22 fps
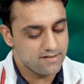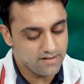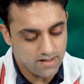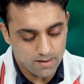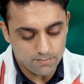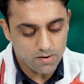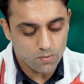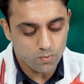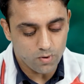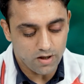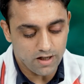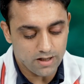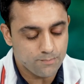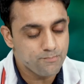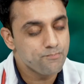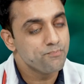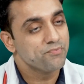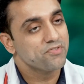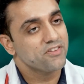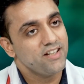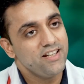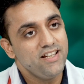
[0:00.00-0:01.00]
Number one,
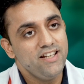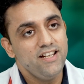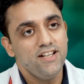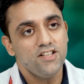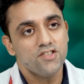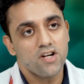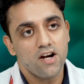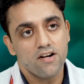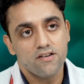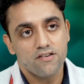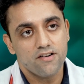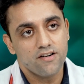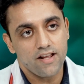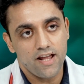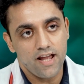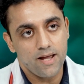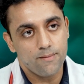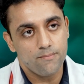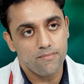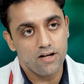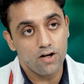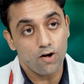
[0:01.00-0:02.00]
each 100
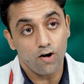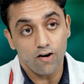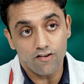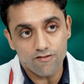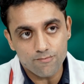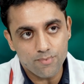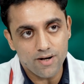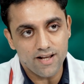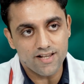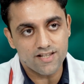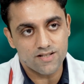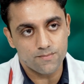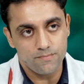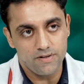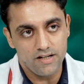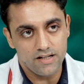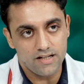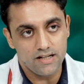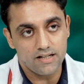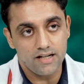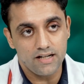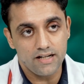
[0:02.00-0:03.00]
ml of breast
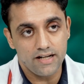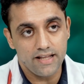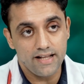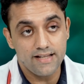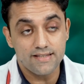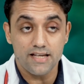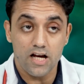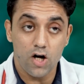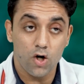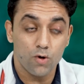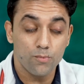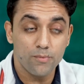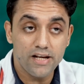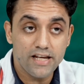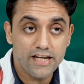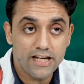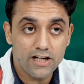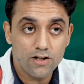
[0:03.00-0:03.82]
milk contains how many